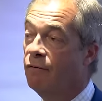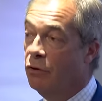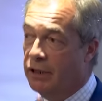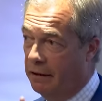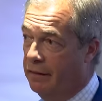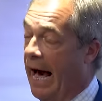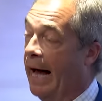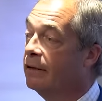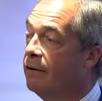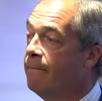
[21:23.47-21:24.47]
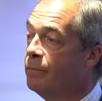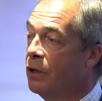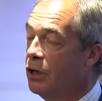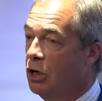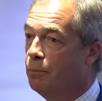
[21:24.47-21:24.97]
If you did that,
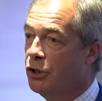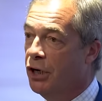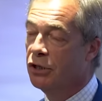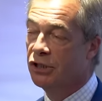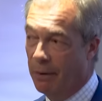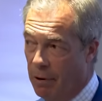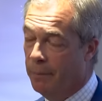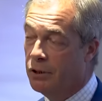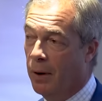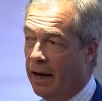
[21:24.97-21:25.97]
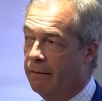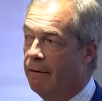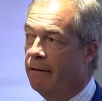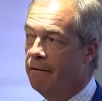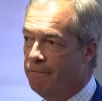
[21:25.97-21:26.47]
you'd produce somewhere between
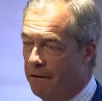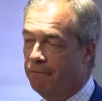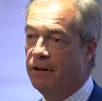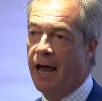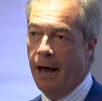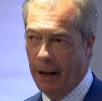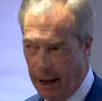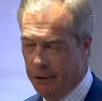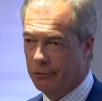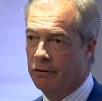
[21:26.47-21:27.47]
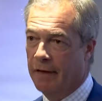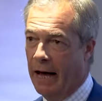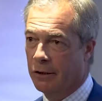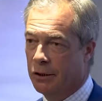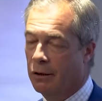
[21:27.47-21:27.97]
50 and
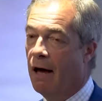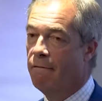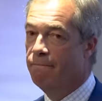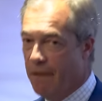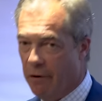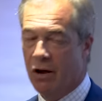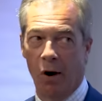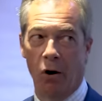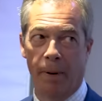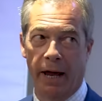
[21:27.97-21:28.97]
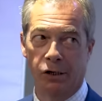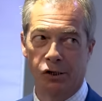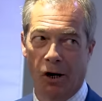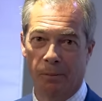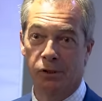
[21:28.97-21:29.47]
100,000 very well paid
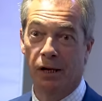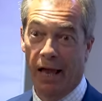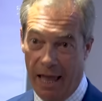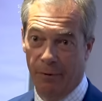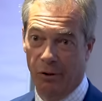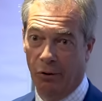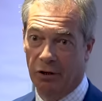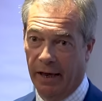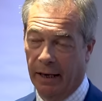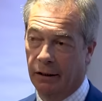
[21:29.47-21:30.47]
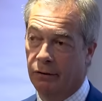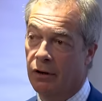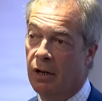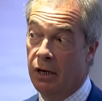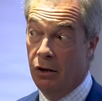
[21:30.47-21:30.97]
jobs in the north of England.